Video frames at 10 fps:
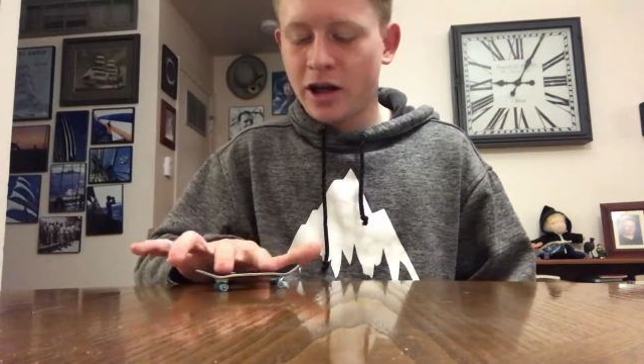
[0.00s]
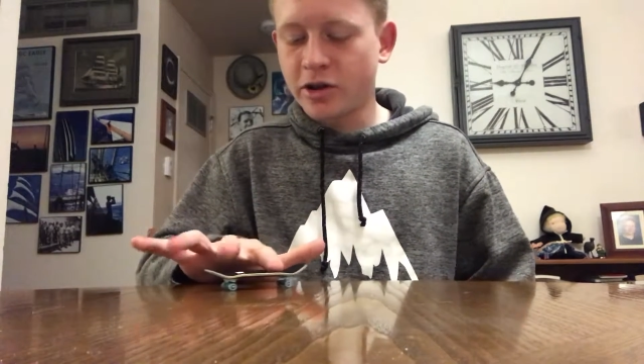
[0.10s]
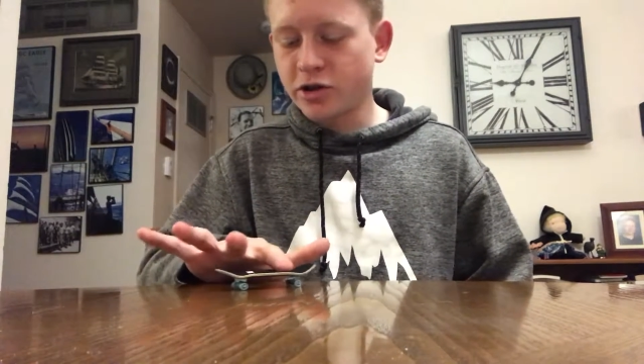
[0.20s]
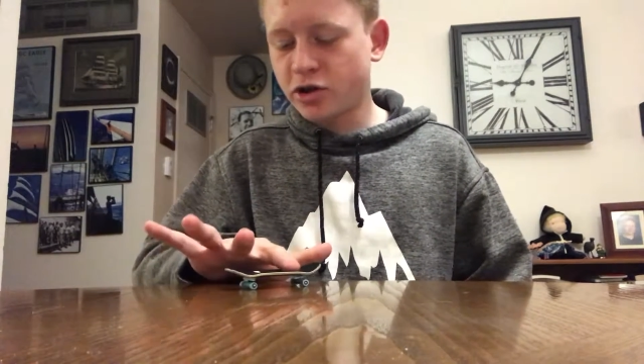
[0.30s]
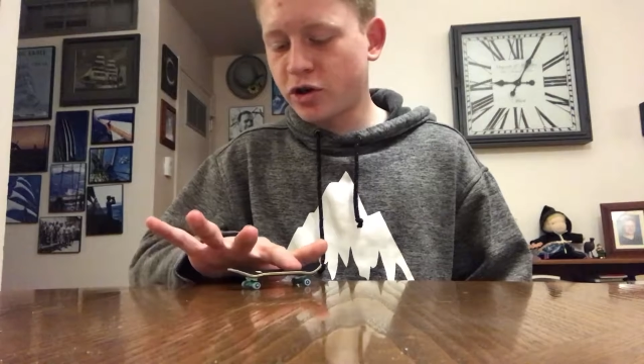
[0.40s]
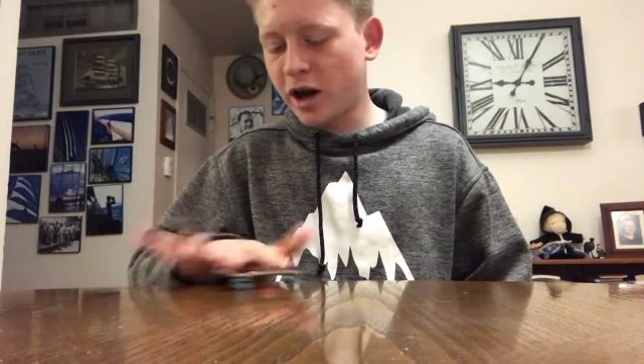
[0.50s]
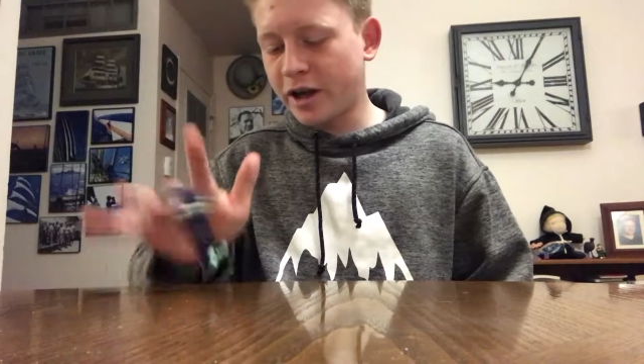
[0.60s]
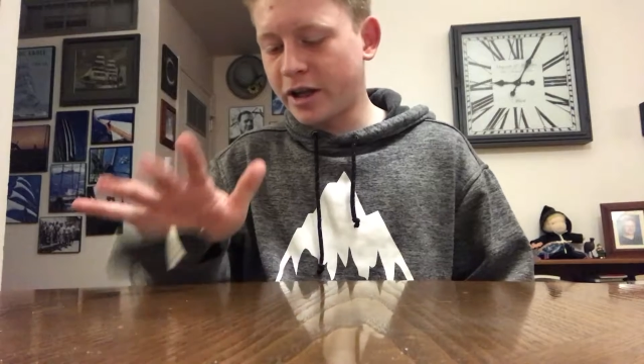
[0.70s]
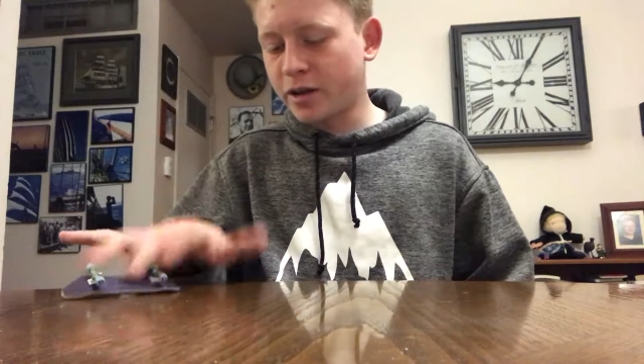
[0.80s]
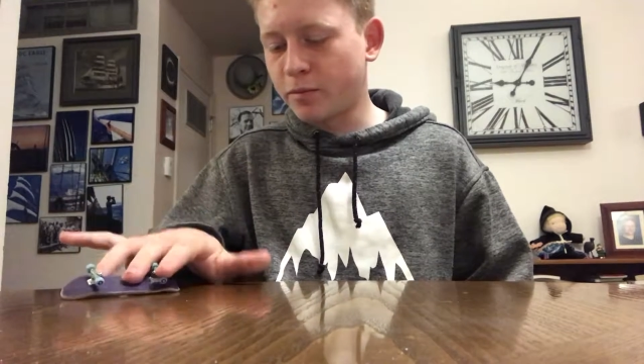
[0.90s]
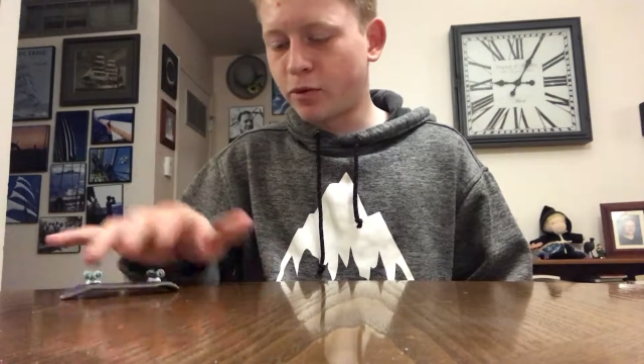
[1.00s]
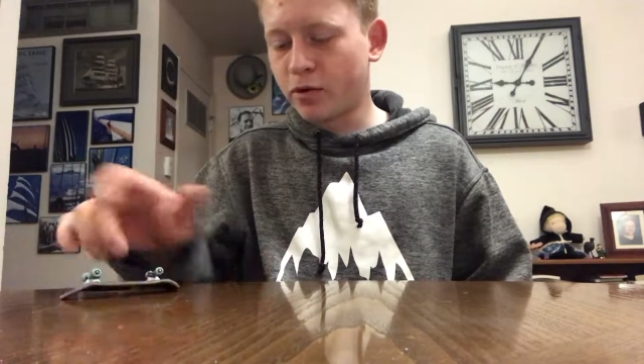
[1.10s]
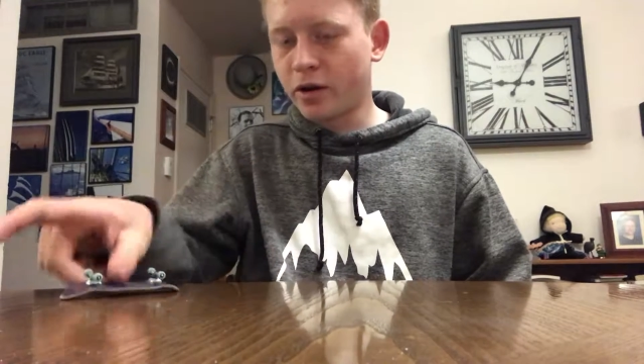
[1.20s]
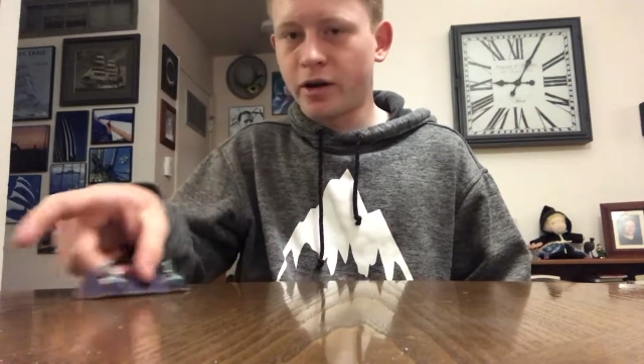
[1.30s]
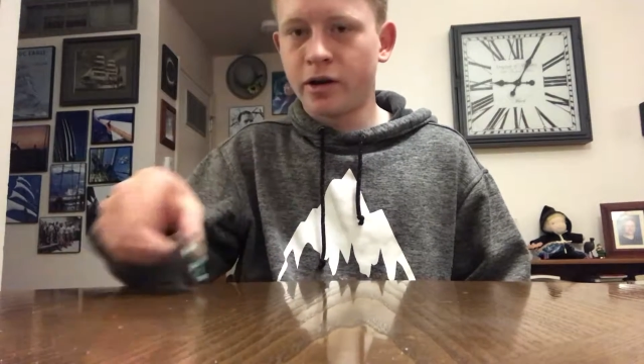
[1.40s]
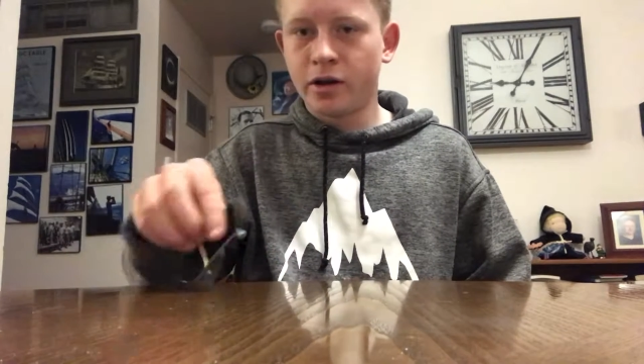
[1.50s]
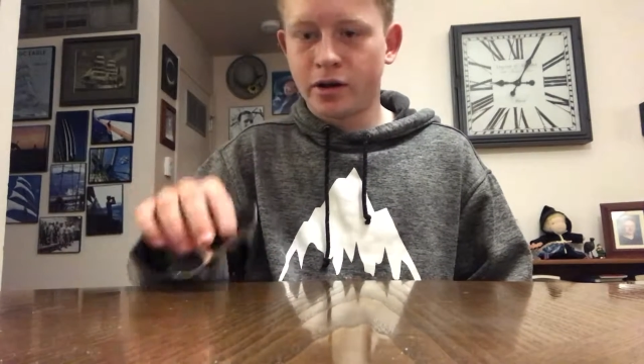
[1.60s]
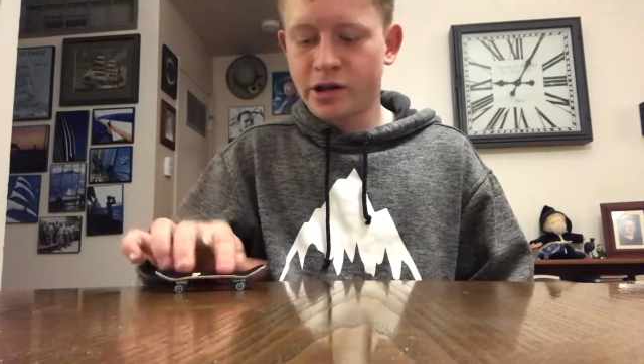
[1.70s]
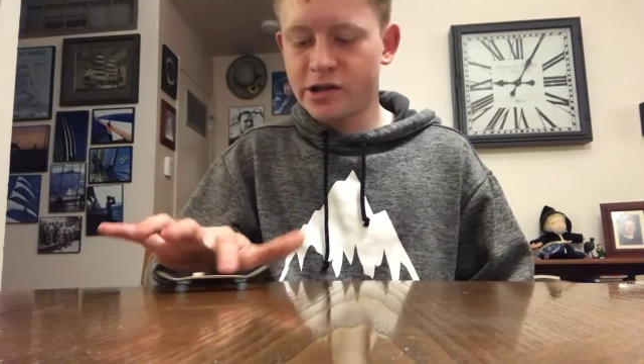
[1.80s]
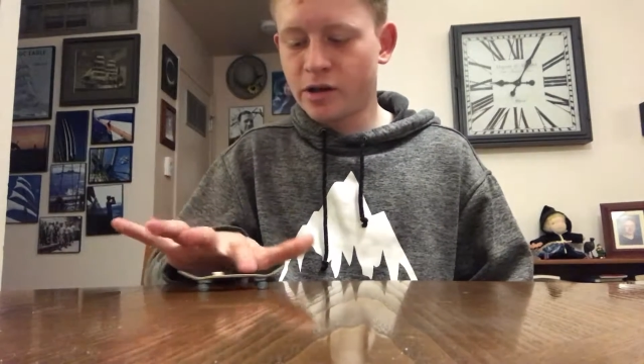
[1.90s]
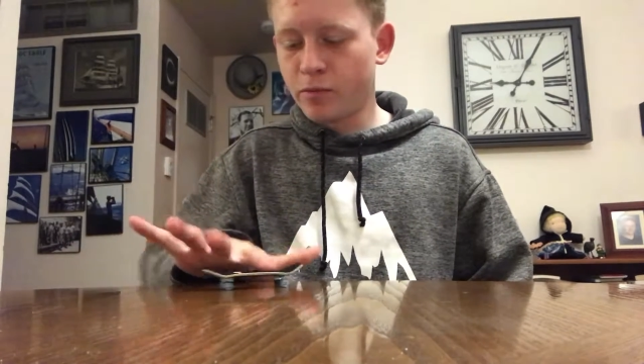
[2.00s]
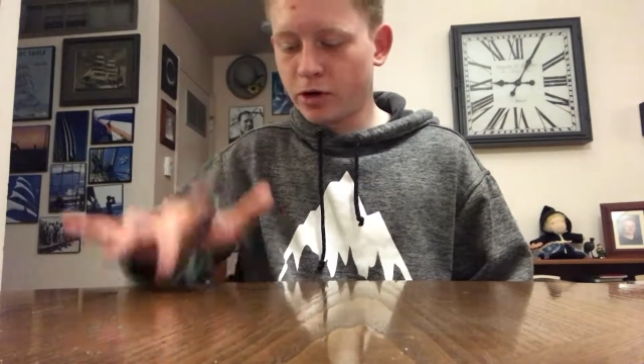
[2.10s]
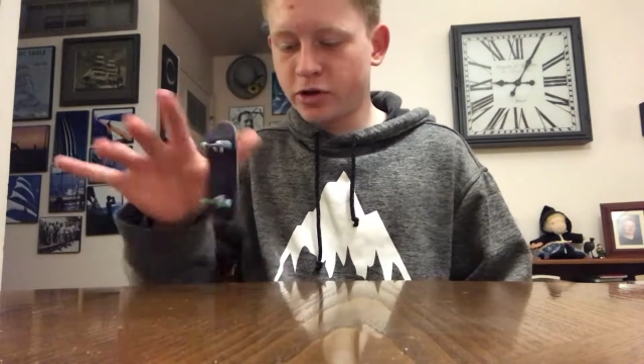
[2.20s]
and just try to get the board somewhere.